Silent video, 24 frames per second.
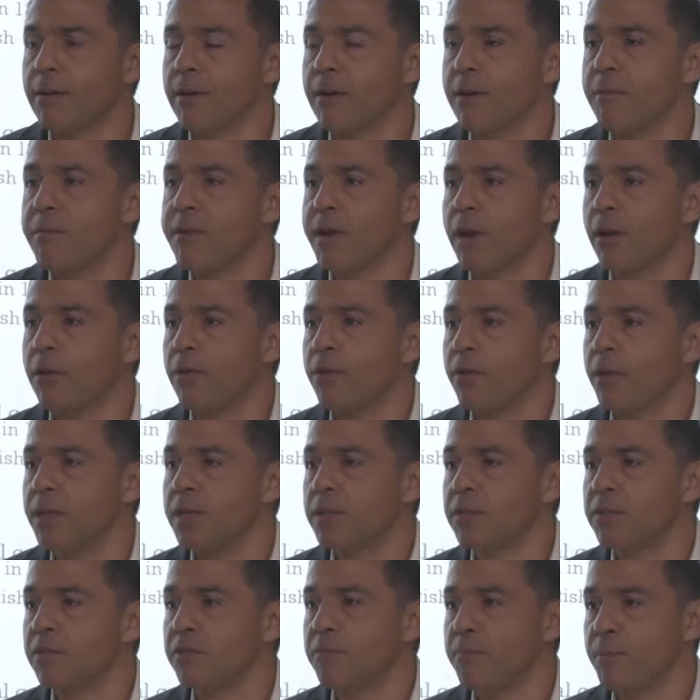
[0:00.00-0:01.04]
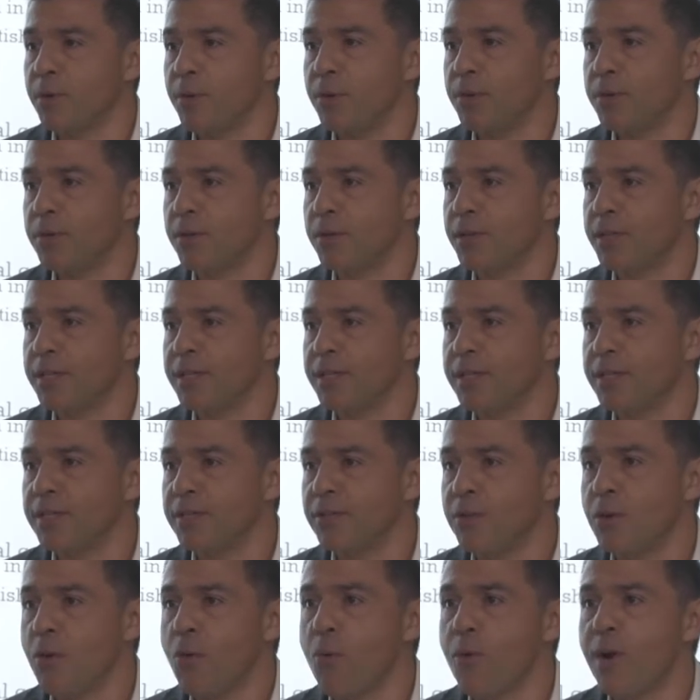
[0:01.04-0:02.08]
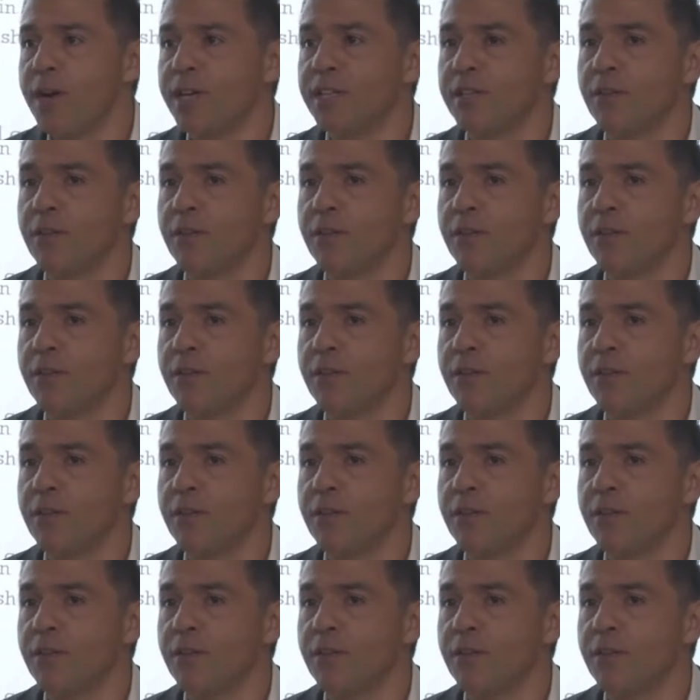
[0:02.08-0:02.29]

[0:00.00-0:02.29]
criminal offense of murder is nowhere